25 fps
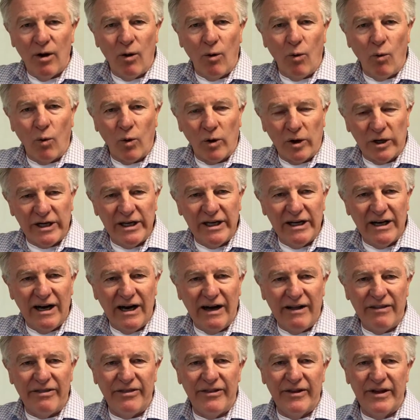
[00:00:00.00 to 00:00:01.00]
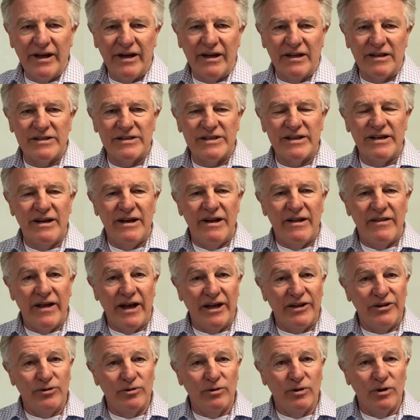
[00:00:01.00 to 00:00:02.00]
working on things
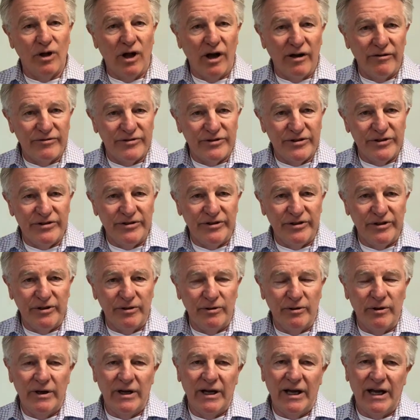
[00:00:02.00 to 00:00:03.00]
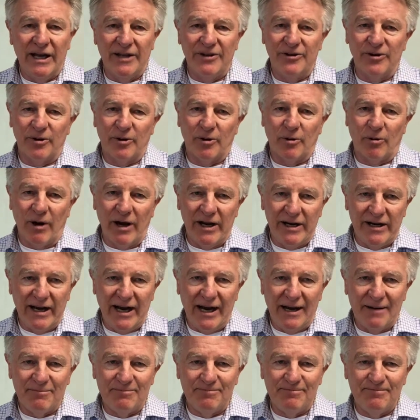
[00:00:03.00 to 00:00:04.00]
that you love to do and you're great
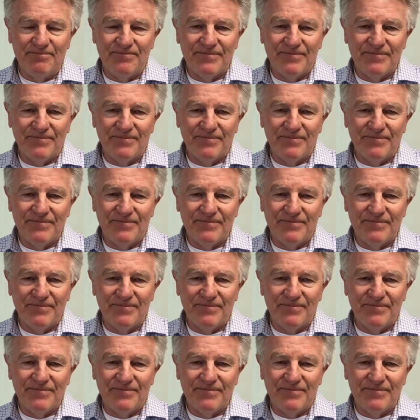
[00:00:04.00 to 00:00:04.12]
at.